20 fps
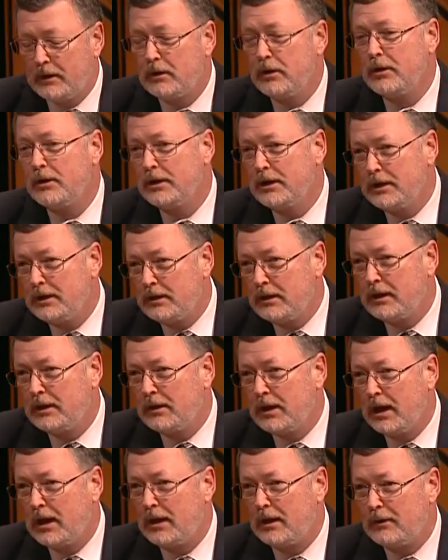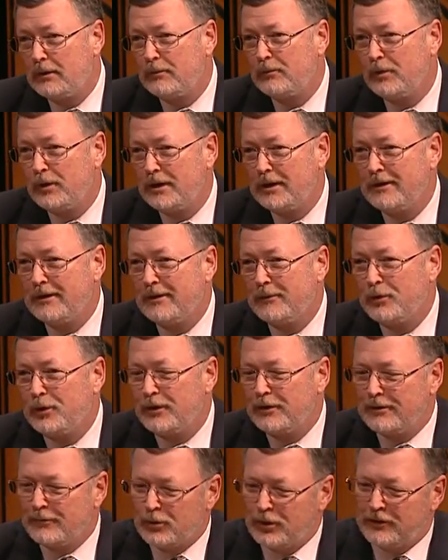Clearly,
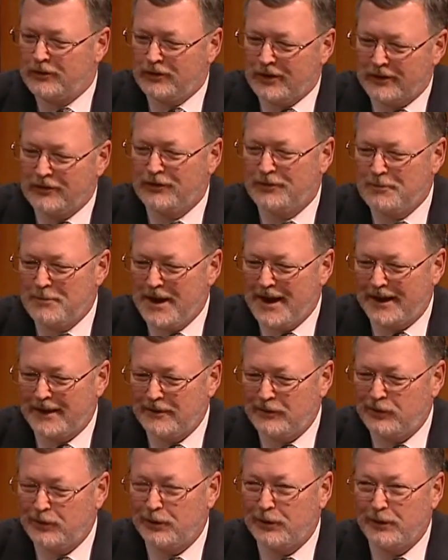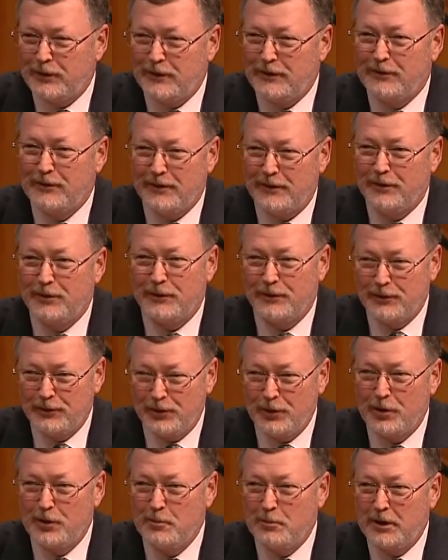we're just about. It took this
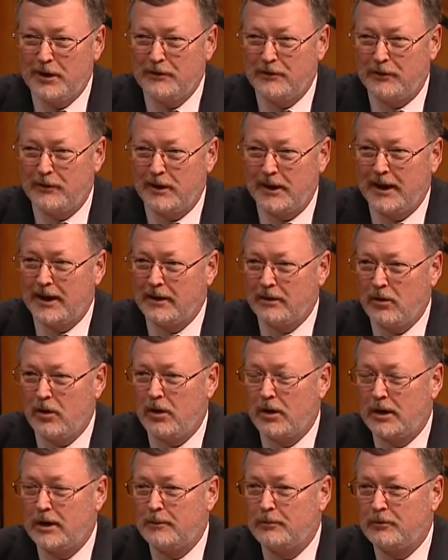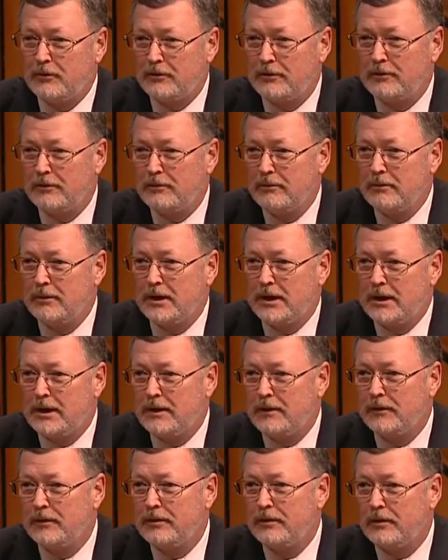third budget to get caught up to
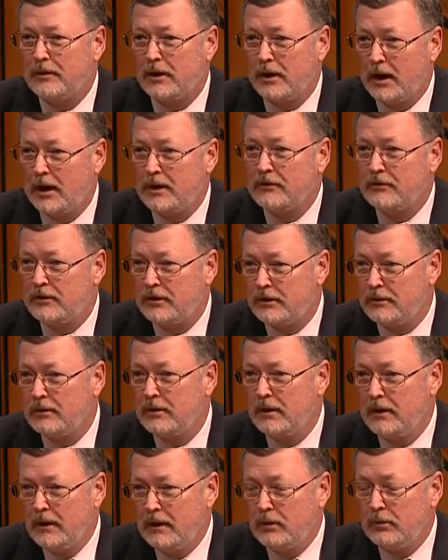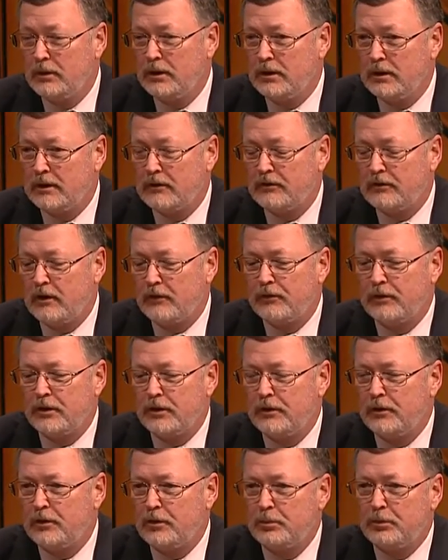the cuts we suffered
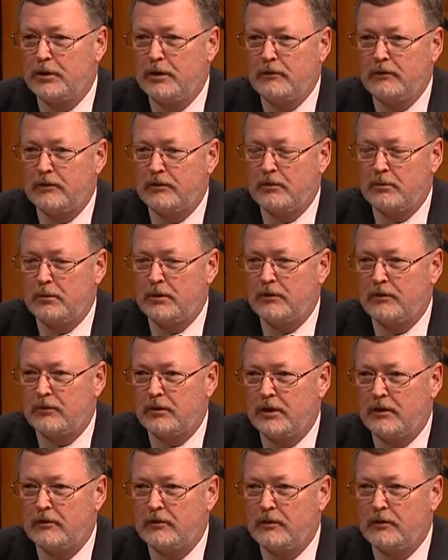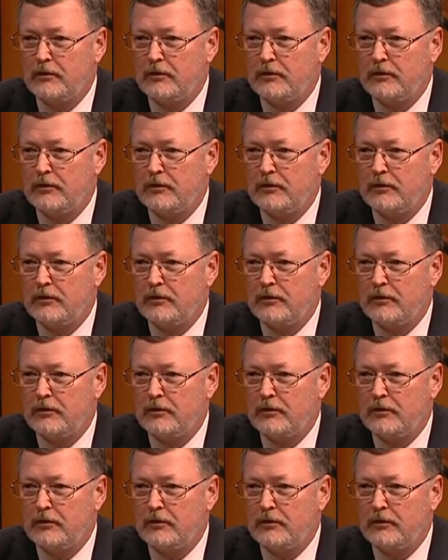under the previous administration.